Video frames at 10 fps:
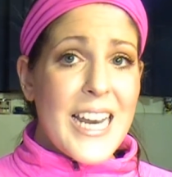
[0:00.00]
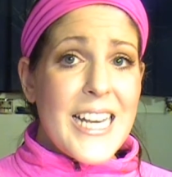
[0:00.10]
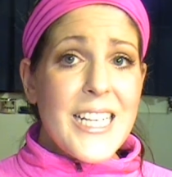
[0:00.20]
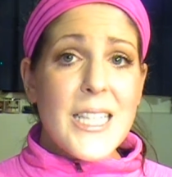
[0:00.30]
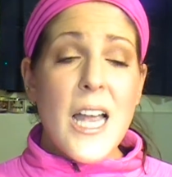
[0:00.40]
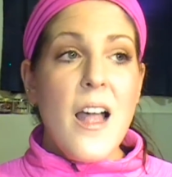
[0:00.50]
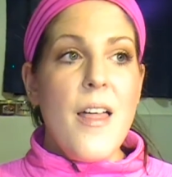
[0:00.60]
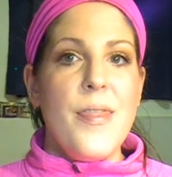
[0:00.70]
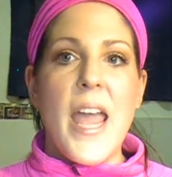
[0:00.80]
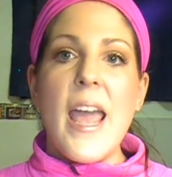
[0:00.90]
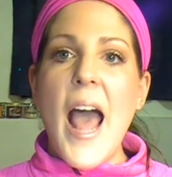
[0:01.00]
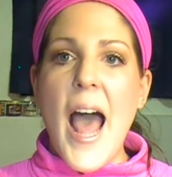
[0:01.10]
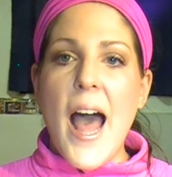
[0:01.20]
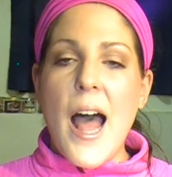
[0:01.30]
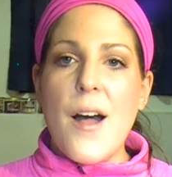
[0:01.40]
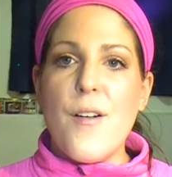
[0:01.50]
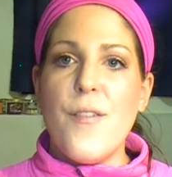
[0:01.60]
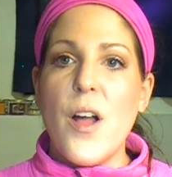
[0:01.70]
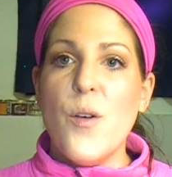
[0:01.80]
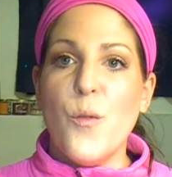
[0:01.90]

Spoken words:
is they have